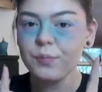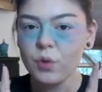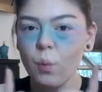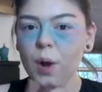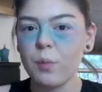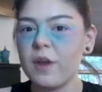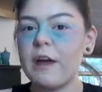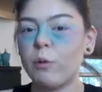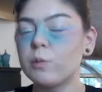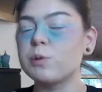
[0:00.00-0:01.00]
One more.
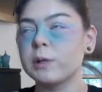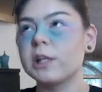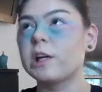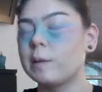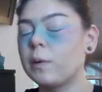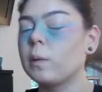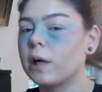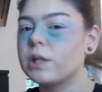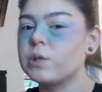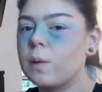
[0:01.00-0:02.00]
That one was really good, but we're
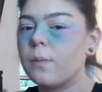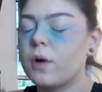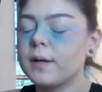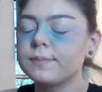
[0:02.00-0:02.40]
going to do one more.